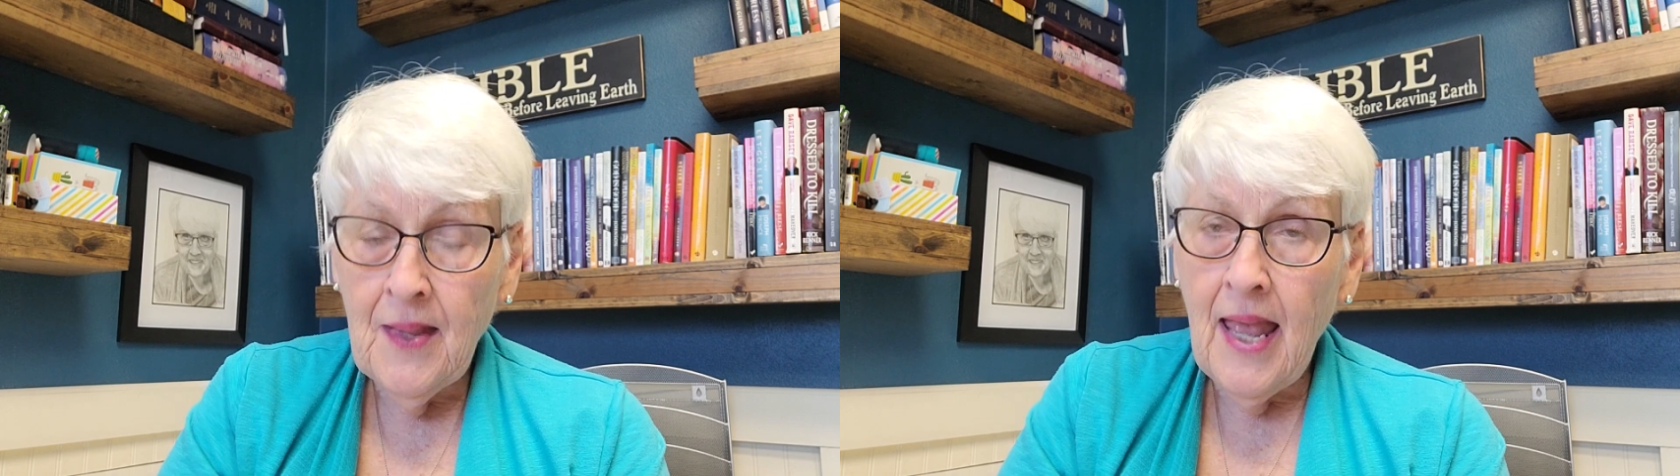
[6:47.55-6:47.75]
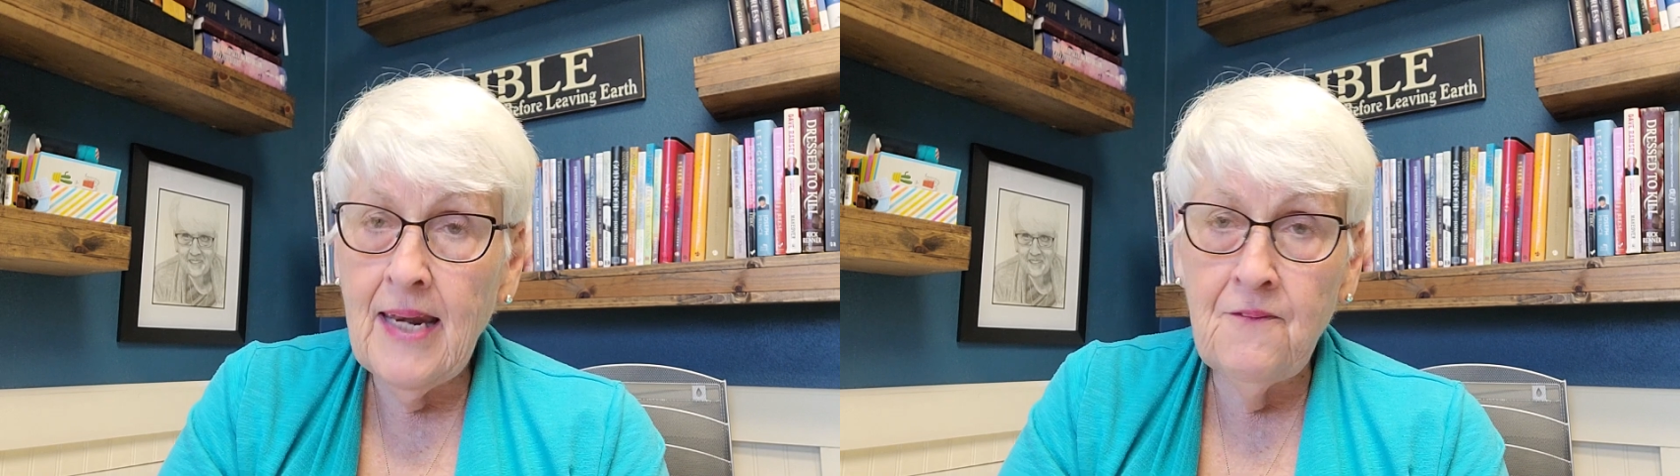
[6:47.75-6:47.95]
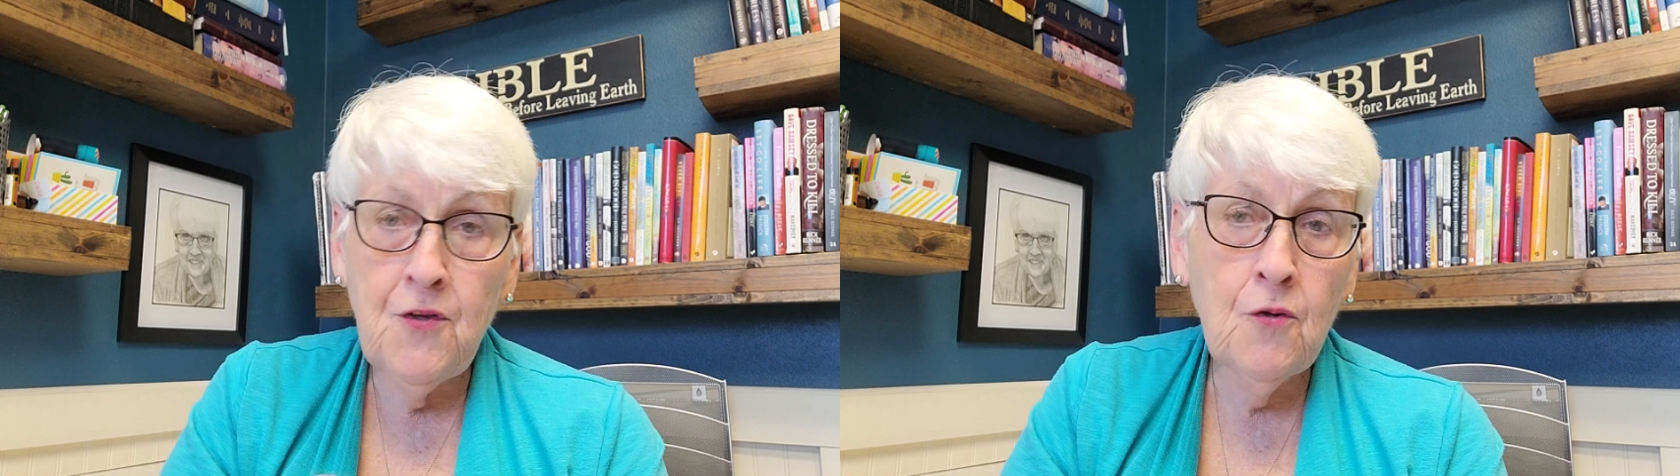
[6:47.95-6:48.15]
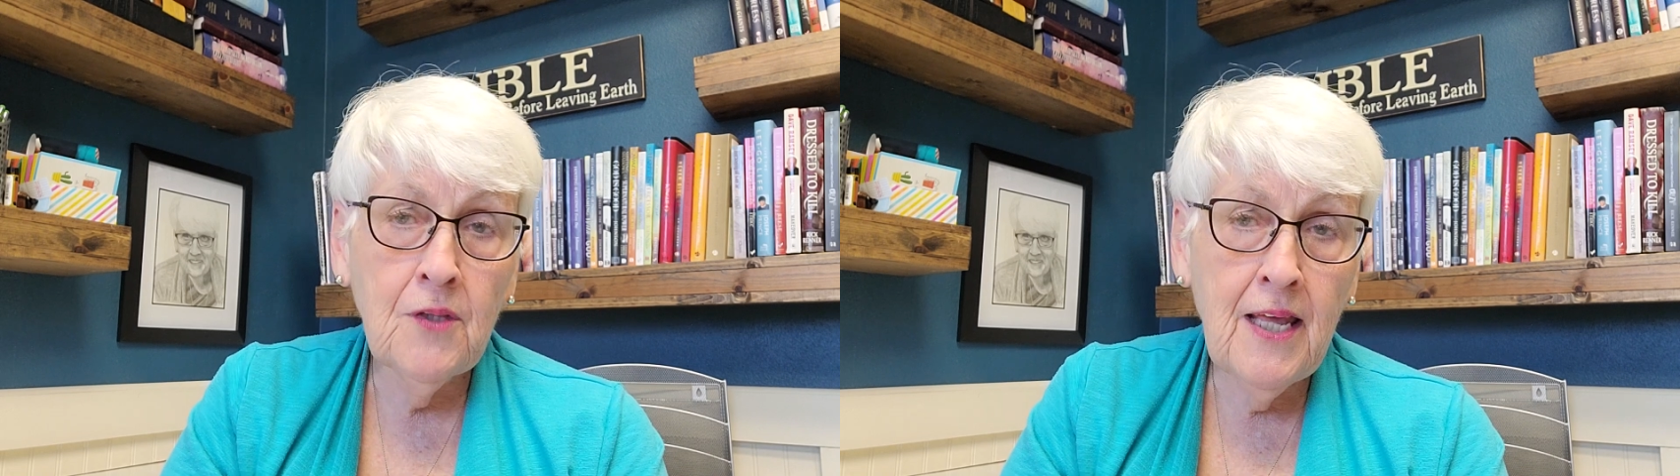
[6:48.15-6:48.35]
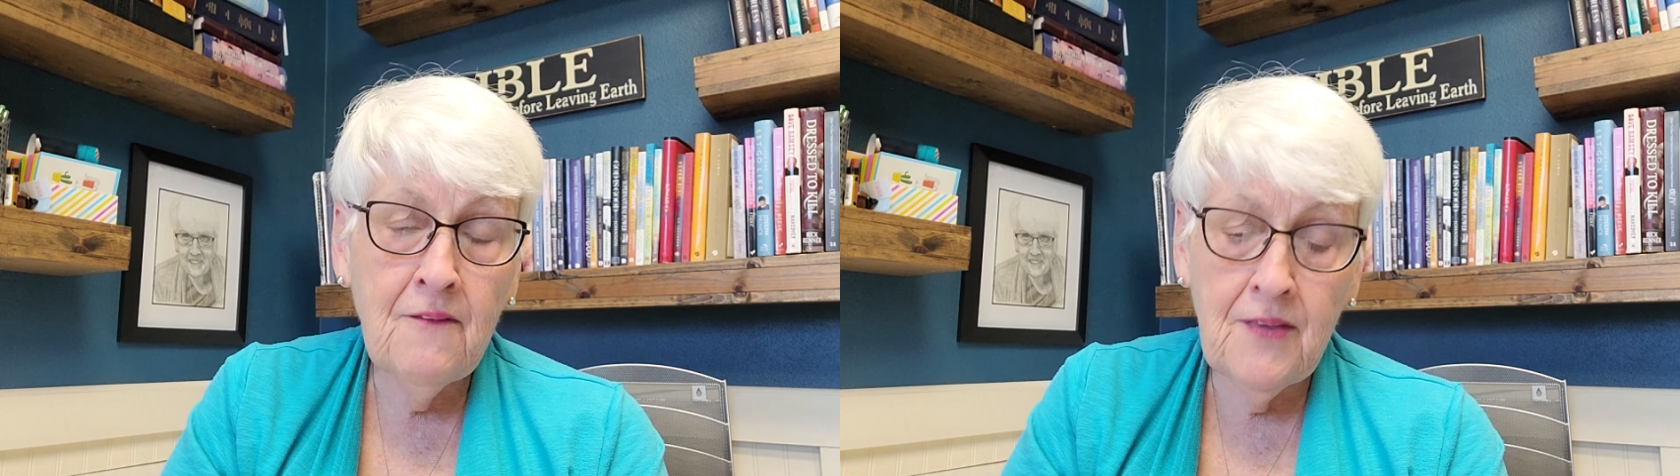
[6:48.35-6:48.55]
And if you
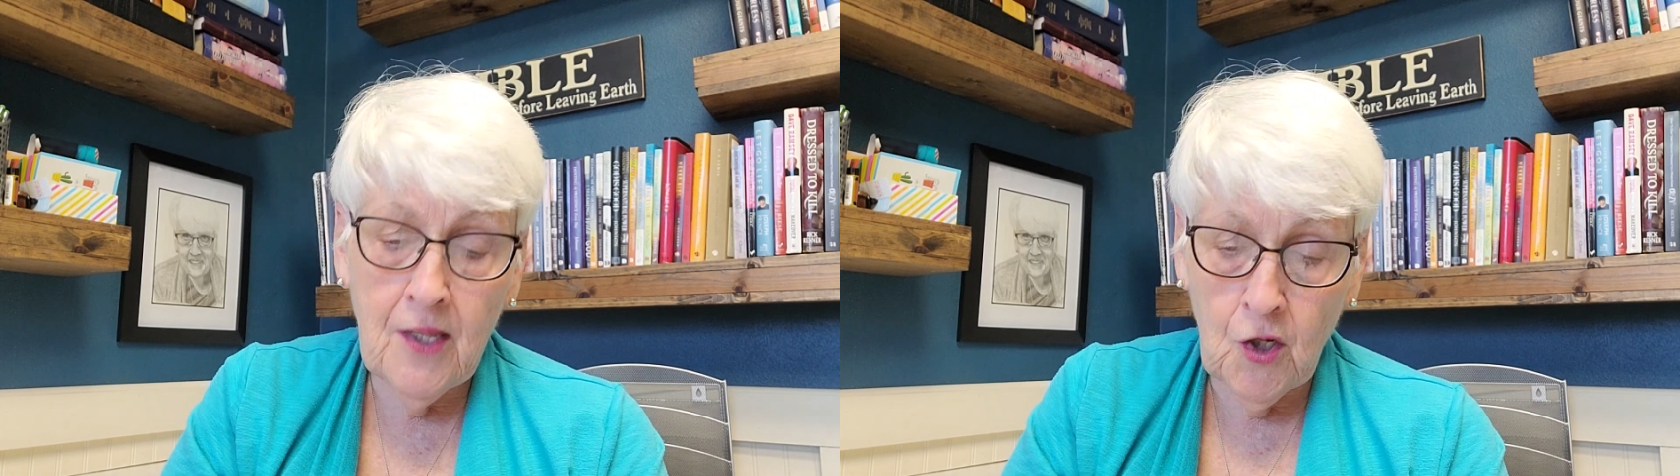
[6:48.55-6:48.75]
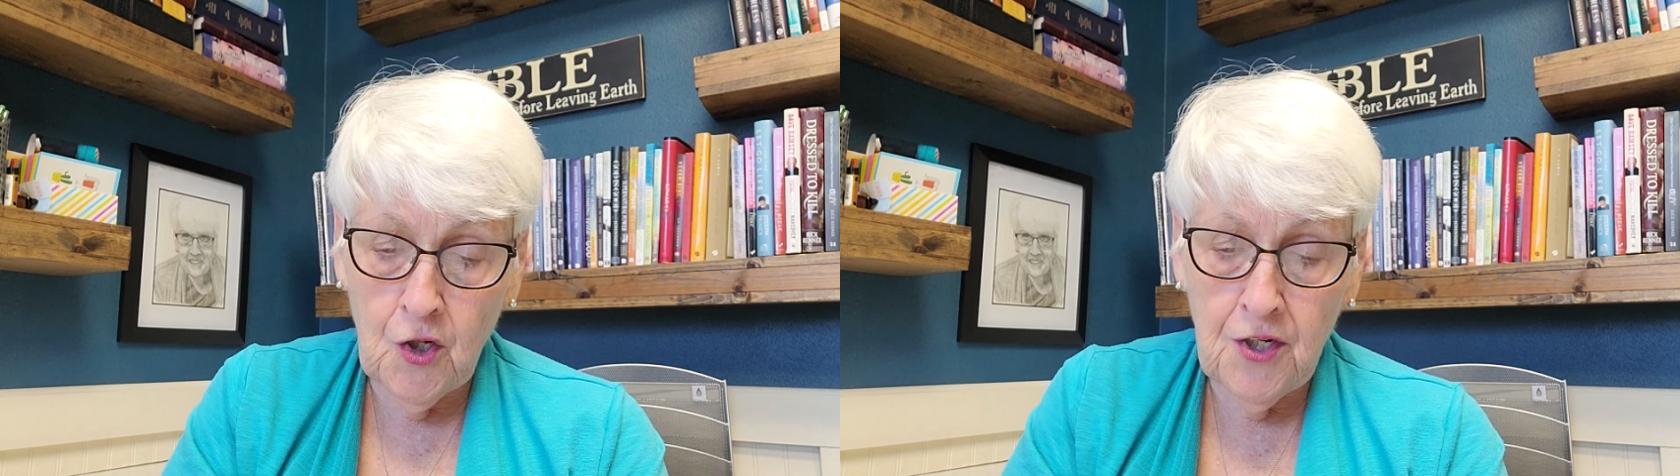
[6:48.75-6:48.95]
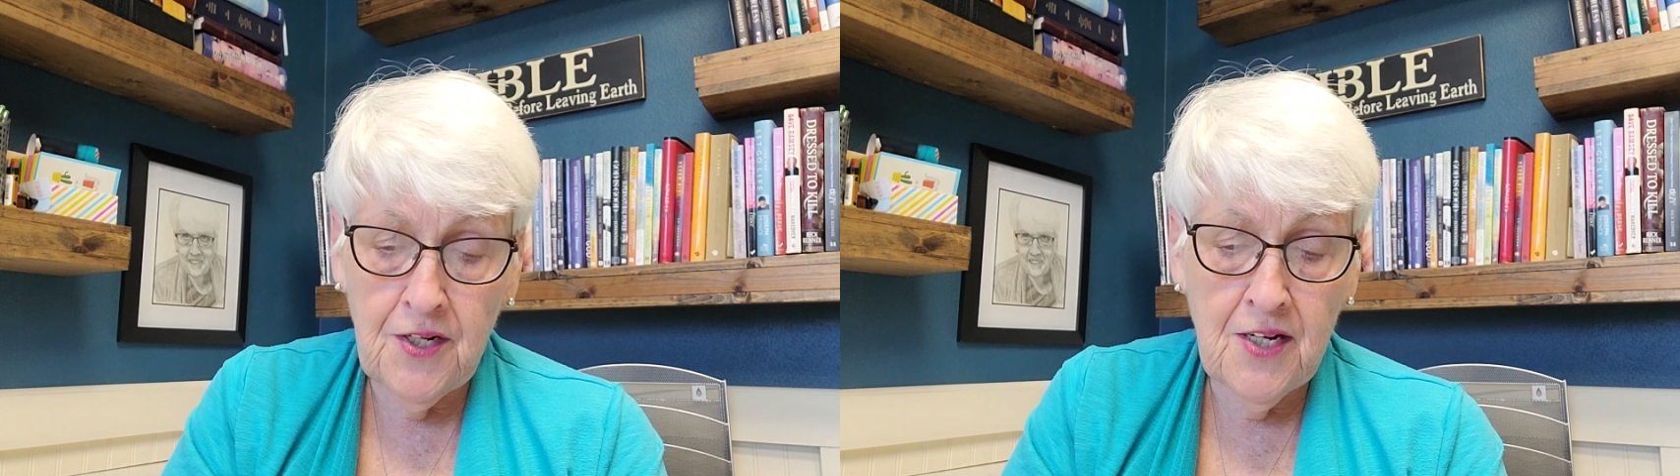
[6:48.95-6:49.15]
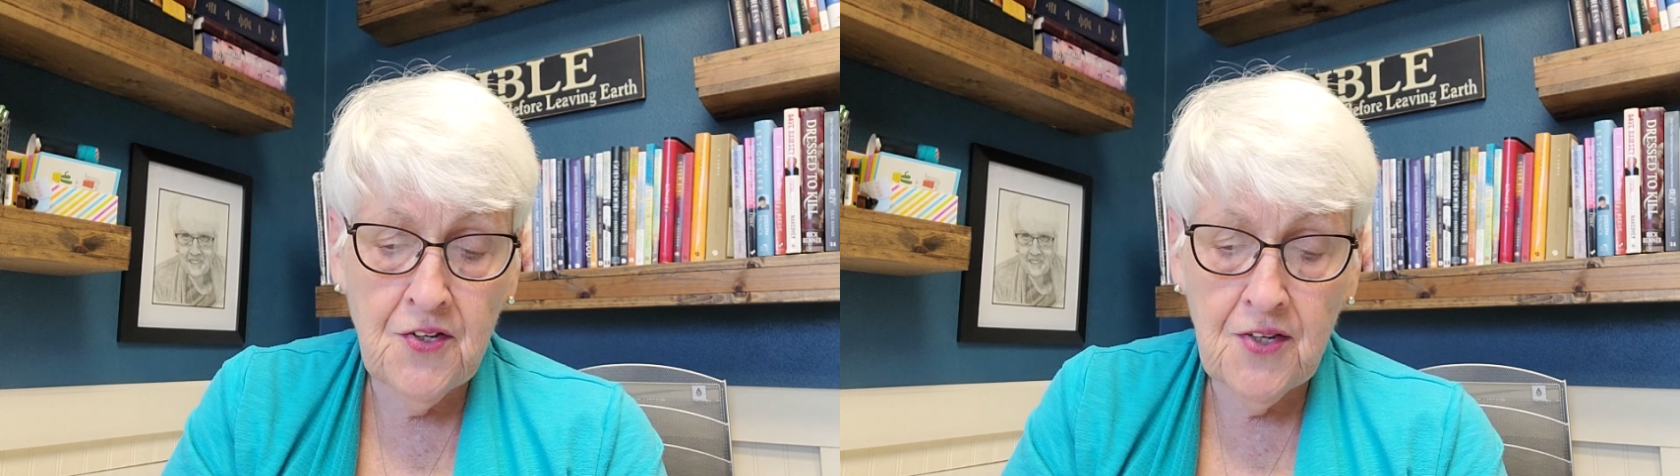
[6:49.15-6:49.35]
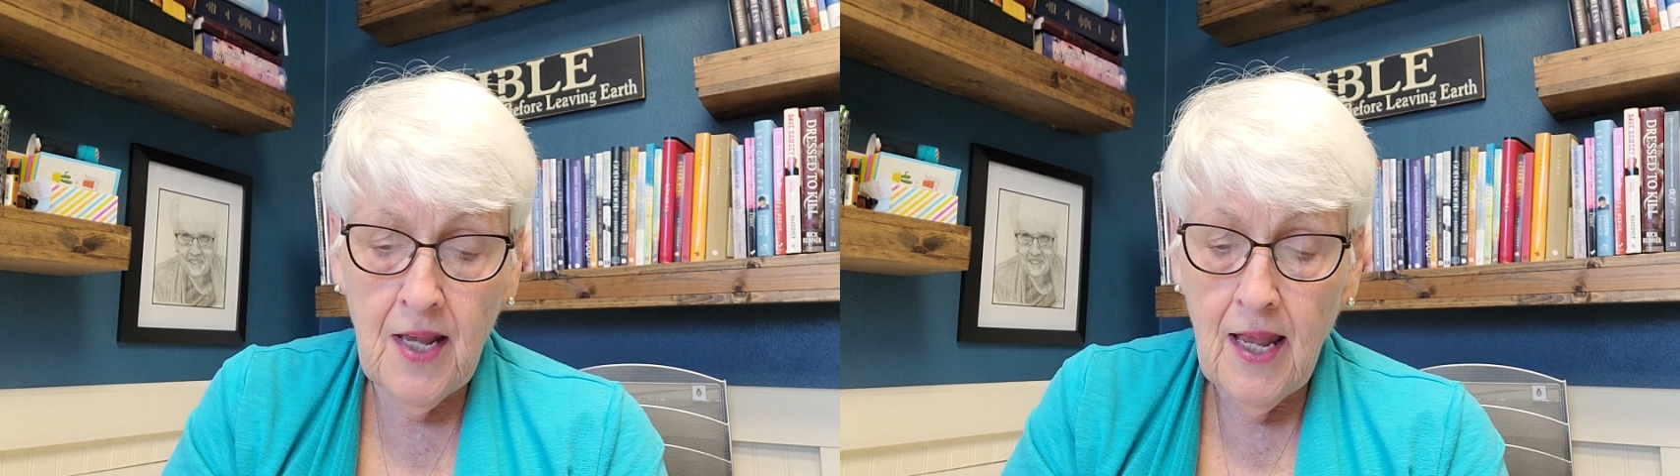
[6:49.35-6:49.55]
live in the goodness